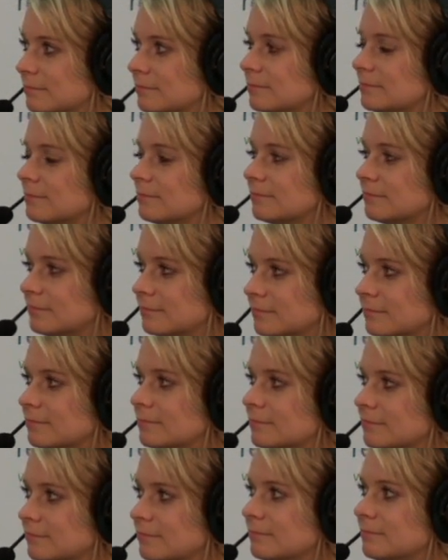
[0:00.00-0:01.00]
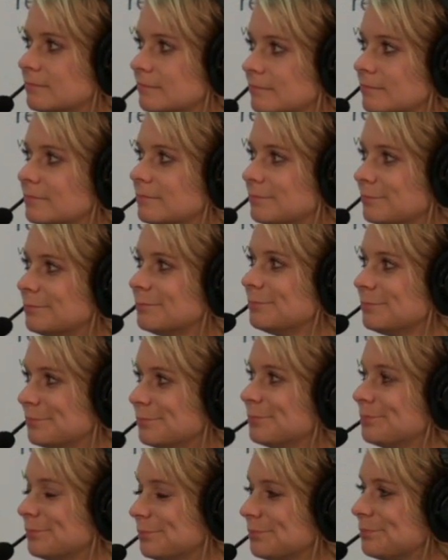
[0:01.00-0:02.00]

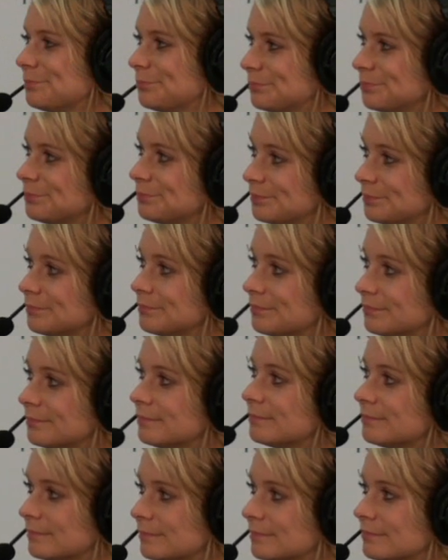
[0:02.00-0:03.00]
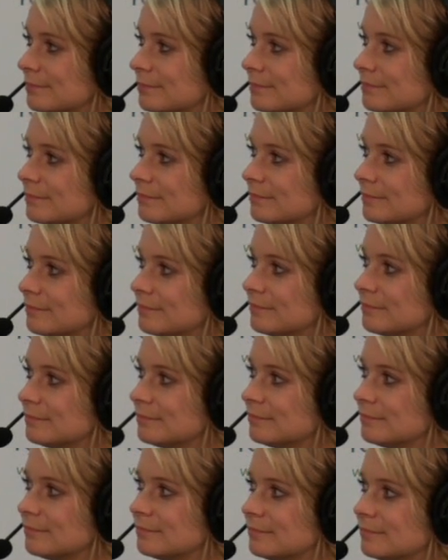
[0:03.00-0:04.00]

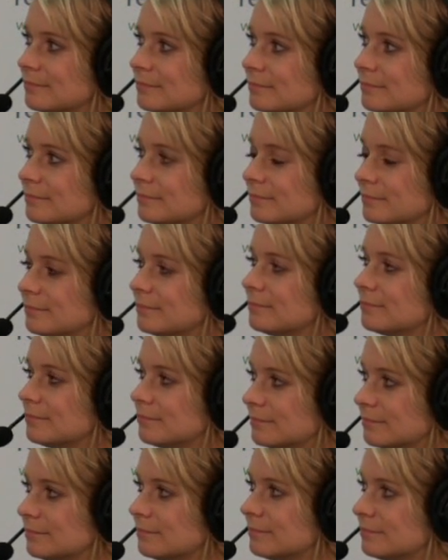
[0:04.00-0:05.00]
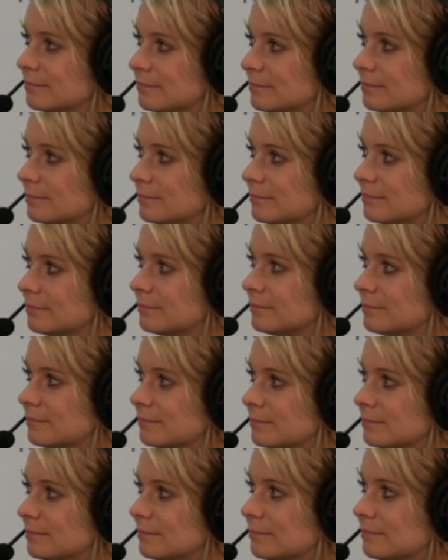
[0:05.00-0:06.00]

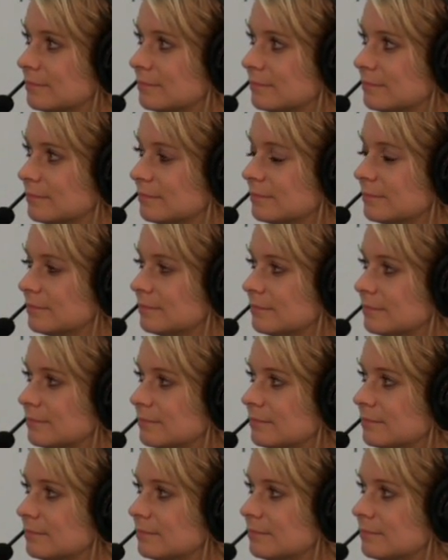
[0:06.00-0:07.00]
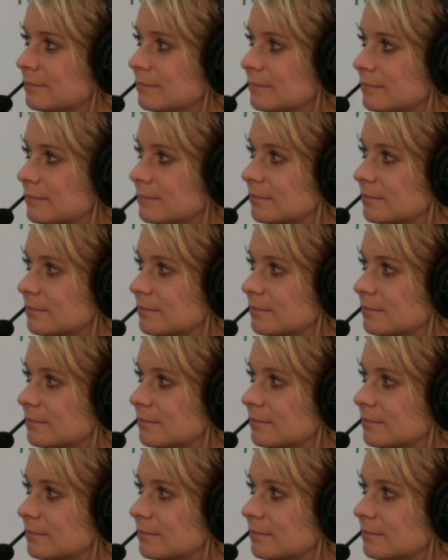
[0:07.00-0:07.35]
(silent)